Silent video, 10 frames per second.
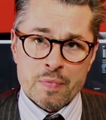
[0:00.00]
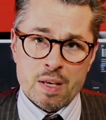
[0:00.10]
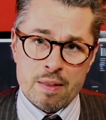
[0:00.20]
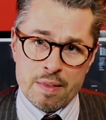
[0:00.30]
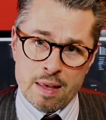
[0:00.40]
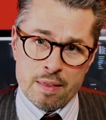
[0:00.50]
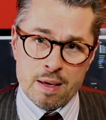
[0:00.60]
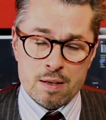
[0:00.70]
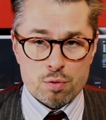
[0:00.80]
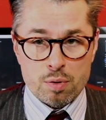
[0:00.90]
And then
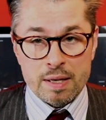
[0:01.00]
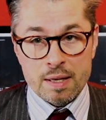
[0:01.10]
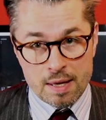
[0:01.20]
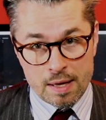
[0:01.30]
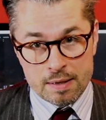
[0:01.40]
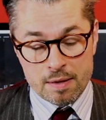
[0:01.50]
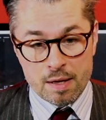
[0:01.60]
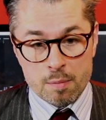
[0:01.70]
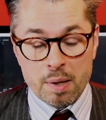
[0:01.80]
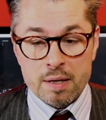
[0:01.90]
they try again and
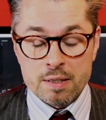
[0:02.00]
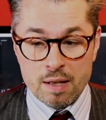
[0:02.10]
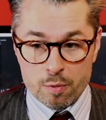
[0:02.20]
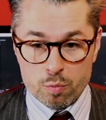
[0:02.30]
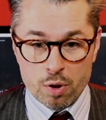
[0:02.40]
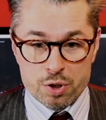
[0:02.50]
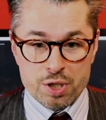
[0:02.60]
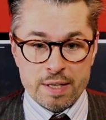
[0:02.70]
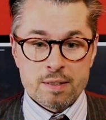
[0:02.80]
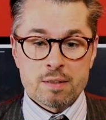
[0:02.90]
they buy another watch,
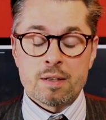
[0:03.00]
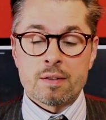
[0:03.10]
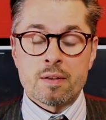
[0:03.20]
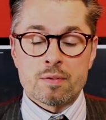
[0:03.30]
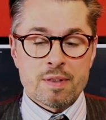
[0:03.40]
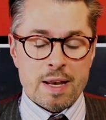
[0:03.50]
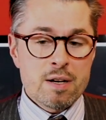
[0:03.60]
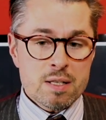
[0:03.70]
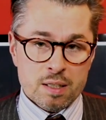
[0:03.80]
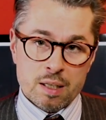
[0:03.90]
and there
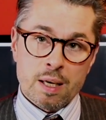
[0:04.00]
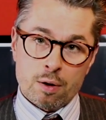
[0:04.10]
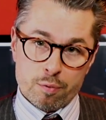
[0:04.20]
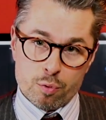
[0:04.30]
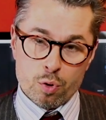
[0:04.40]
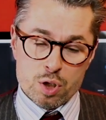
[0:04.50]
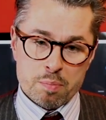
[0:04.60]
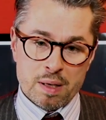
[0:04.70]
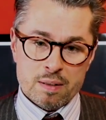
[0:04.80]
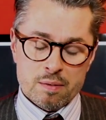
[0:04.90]
is a kick, of course,
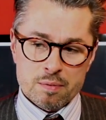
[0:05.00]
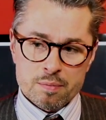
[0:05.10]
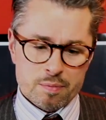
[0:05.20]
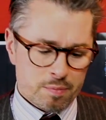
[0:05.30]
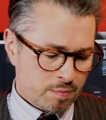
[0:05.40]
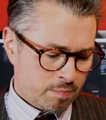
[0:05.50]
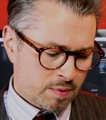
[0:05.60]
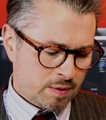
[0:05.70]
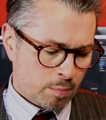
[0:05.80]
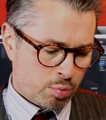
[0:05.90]
but
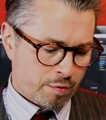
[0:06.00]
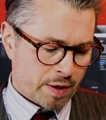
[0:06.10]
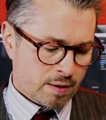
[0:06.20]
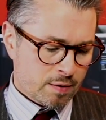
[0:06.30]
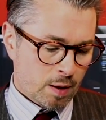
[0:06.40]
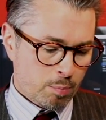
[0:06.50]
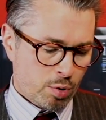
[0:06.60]
it's not perfect.